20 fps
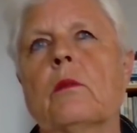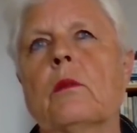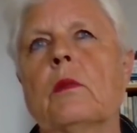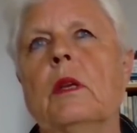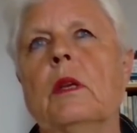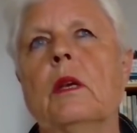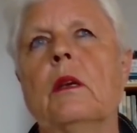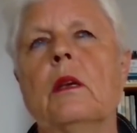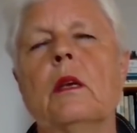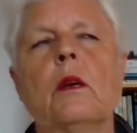
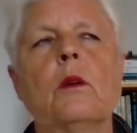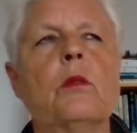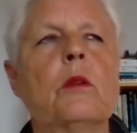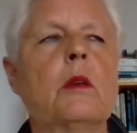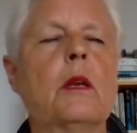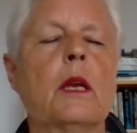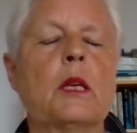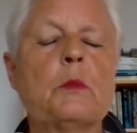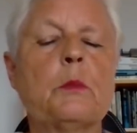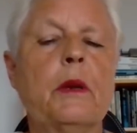He
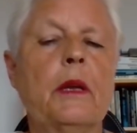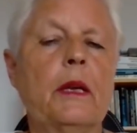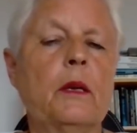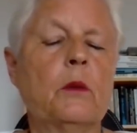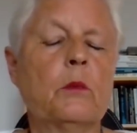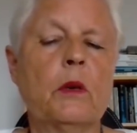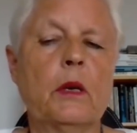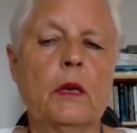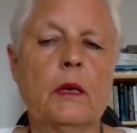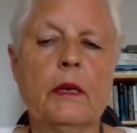couldn't
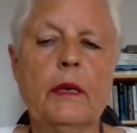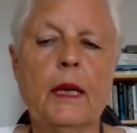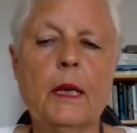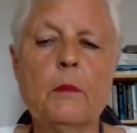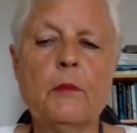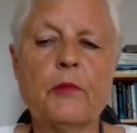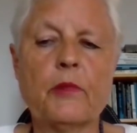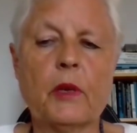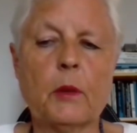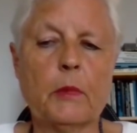explain where it
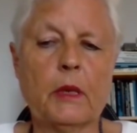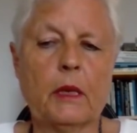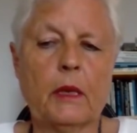came from.